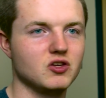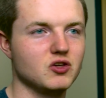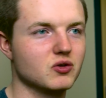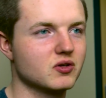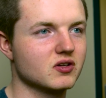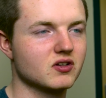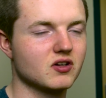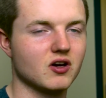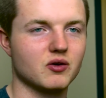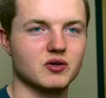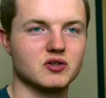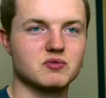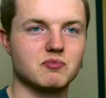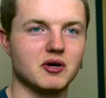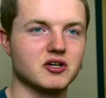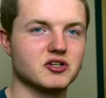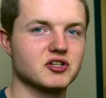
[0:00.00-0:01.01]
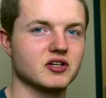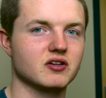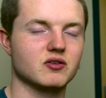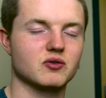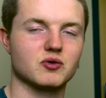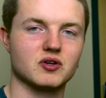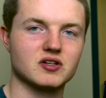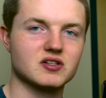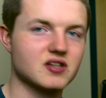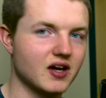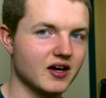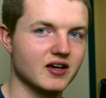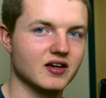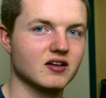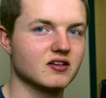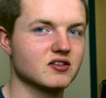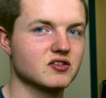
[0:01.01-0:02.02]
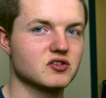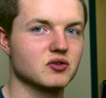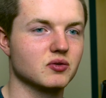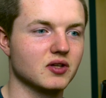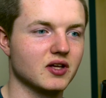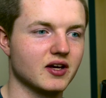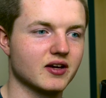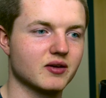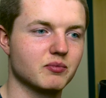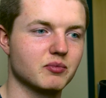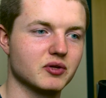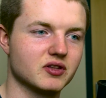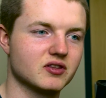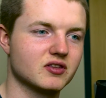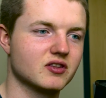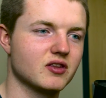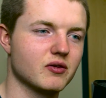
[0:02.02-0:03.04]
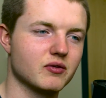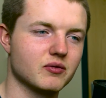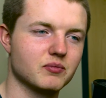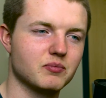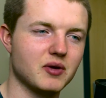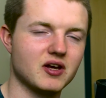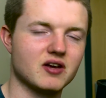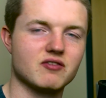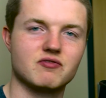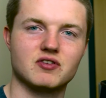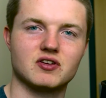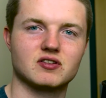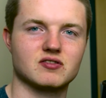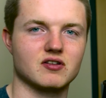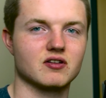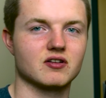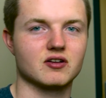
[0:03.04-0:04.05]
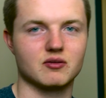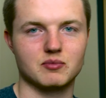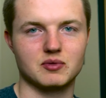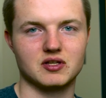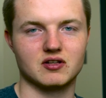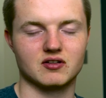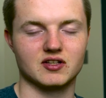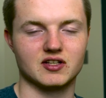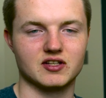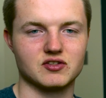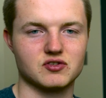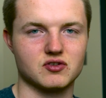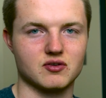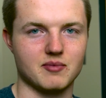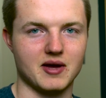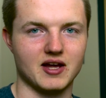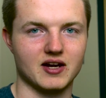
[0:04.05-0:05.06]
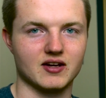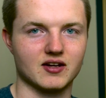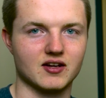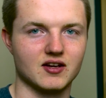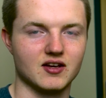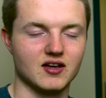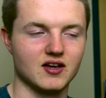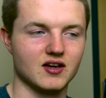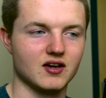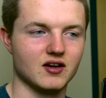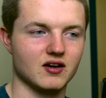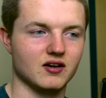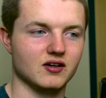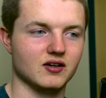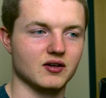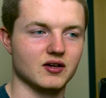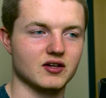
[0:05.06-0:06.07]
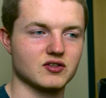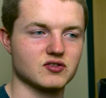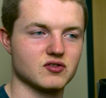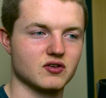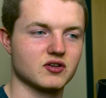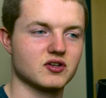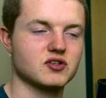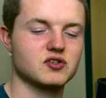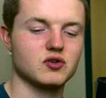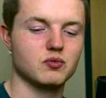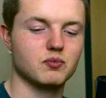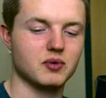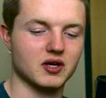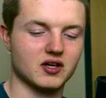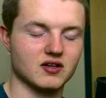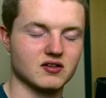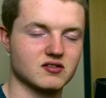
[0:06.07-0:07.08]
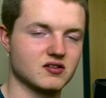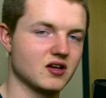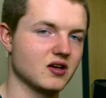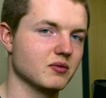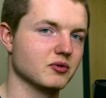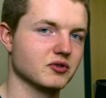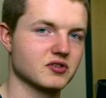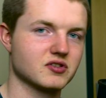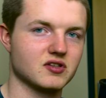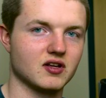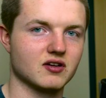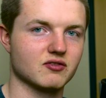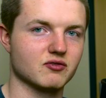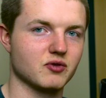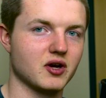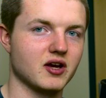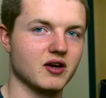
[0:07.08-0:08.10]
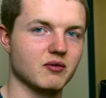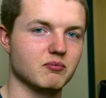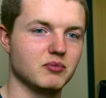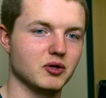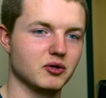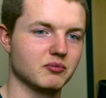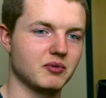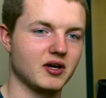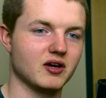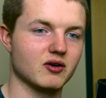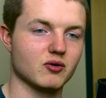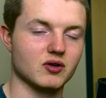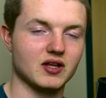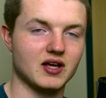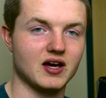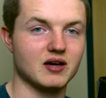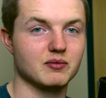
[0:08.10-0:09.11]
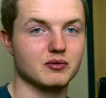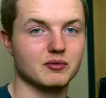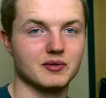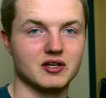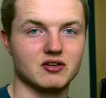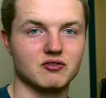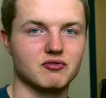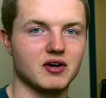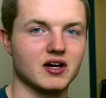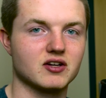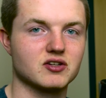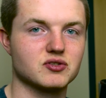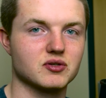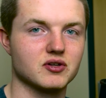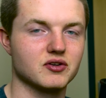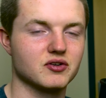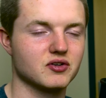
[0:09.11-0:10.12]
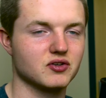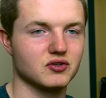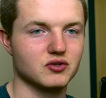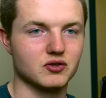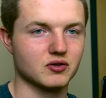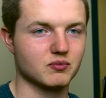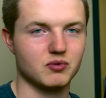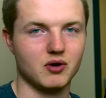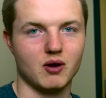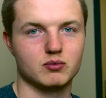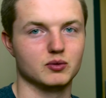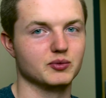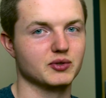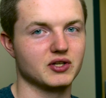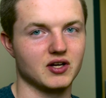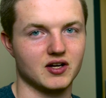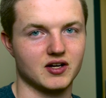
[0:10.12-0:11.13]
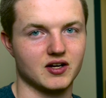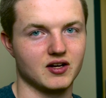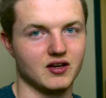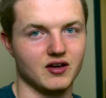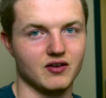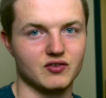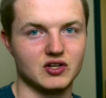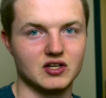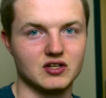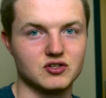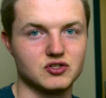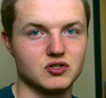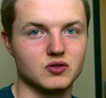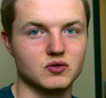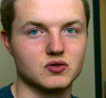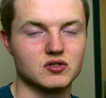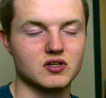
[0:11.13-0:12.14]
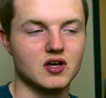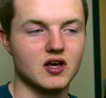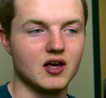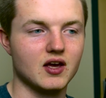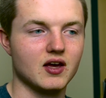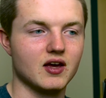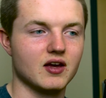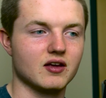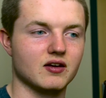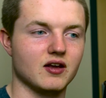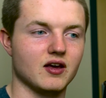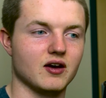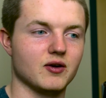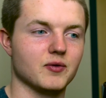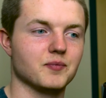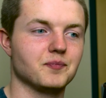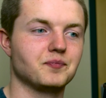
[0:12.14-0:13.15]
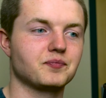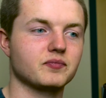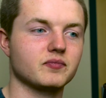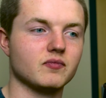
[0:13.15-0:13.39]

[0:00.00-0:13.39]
you can go as budget or as high-end as you like, but the benefits aren't going to be nearly as dramatic. As long as you pick a stable set of RAM built by a reliable manufacturer, you're probably not going to have any issues. Now,